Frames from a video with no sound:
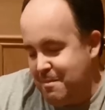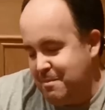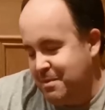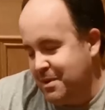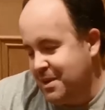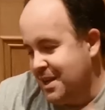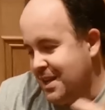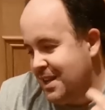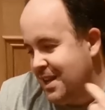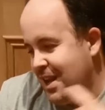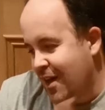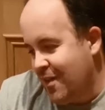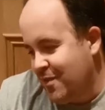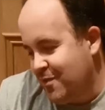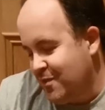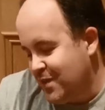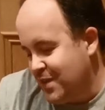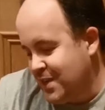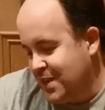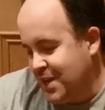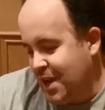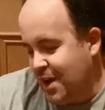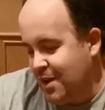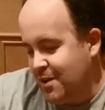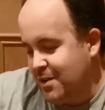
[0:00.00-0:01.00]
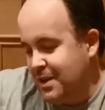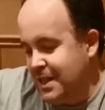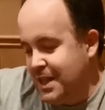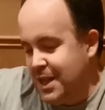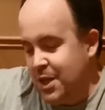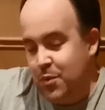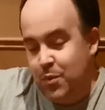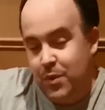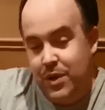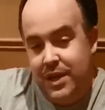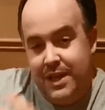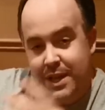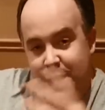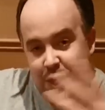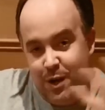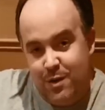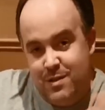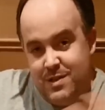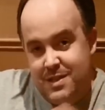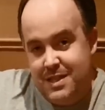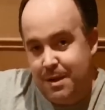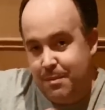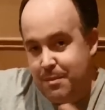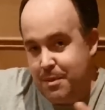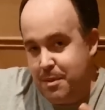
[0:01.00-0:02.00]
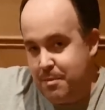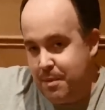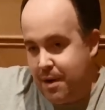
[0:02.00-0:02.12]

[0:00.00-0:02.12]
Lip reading: but another video will include some of the